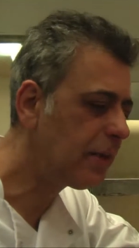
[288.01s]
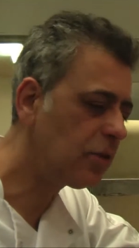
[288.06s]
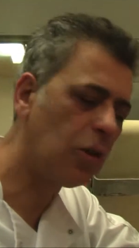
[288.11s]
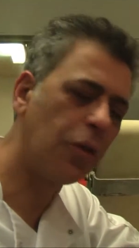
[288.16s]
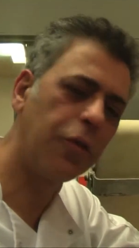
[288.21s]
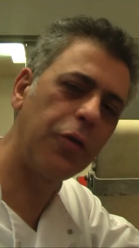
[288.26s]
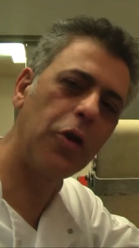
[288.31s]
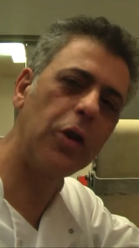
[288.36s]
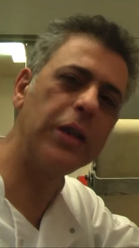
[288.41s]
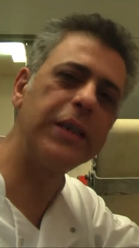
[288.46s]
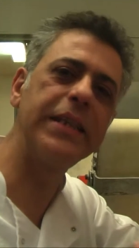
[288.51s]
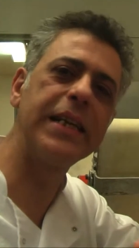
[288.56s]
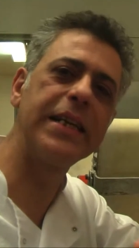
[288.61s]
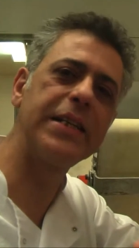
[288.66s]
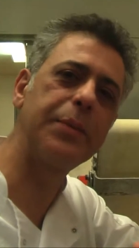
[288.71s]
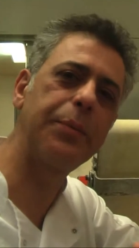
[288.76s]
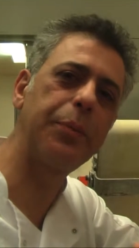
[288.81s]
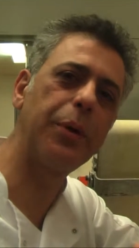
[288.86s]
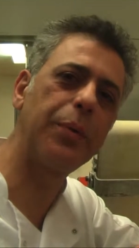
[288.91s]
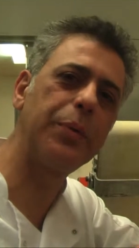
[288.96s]
So for all
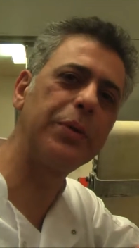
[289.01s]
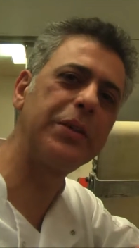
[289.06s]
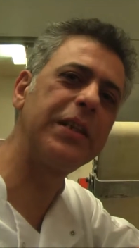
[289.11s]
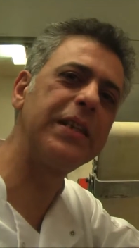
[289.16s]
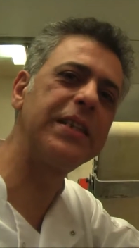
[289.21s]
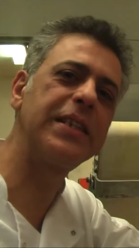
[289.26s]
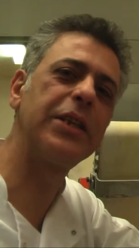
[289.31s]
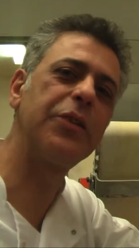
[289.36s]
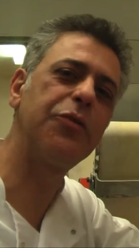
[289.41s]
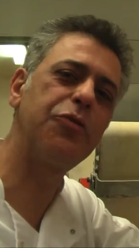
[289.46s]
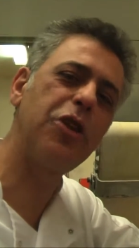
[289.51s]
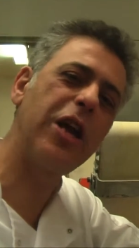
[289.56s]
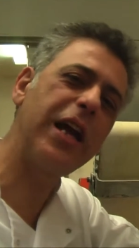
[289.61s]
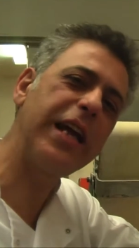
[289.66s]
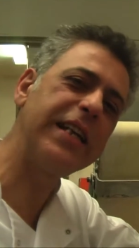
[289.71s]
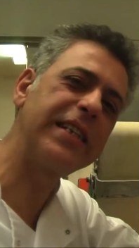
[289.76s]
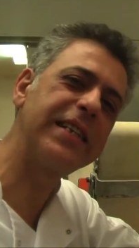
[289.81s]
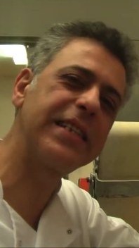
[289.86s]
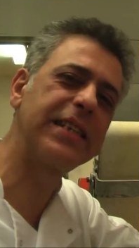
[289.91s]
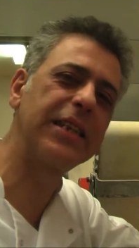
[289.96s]
intents and purposes, a
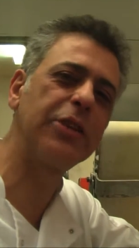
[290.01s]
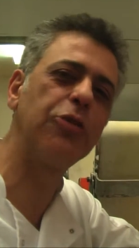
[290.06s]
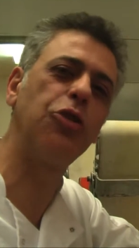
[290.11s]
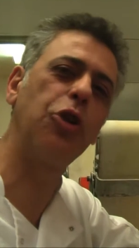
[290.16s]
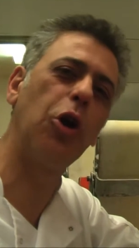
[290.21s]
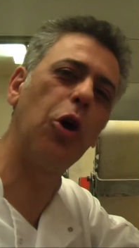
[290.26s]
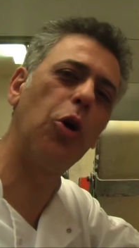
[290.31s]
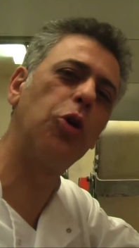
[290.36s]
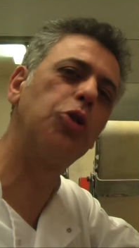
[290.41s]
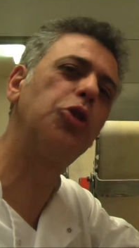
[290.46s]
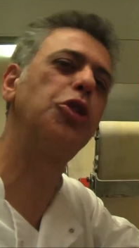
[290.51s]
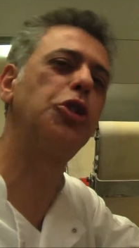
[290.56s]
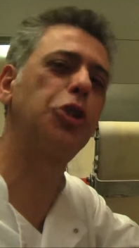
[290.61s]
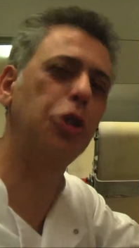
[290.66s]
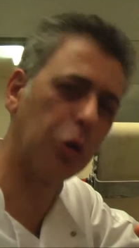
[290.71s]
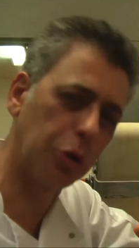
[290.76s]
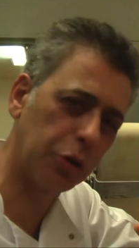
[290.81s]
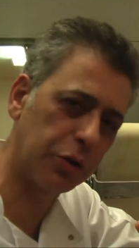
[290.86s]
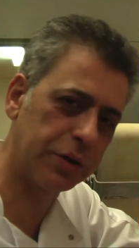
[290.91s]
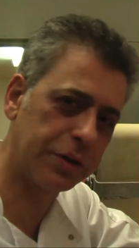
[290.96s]
raised dough
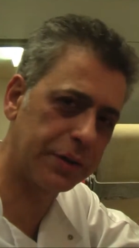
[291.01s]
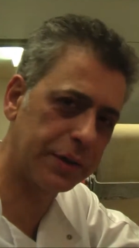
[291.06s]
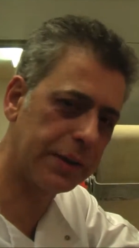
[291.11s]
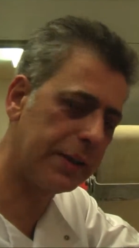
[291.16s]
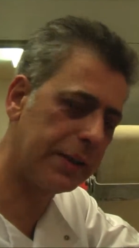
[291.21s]
short.